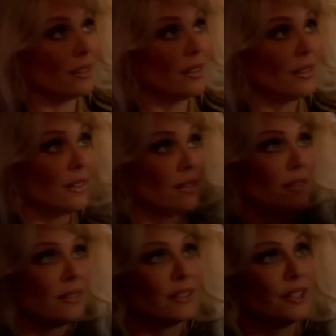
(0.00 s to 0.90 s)
and
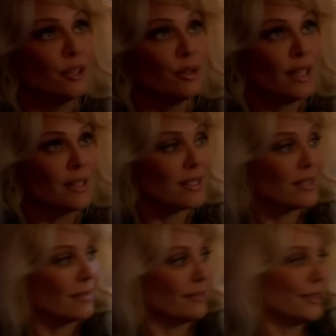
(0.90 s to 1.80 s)

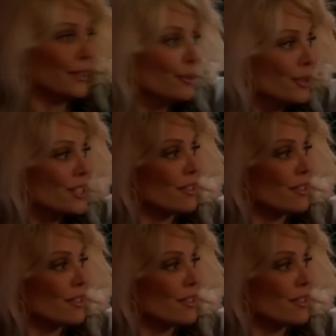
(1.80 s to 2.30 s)
Lewis and you and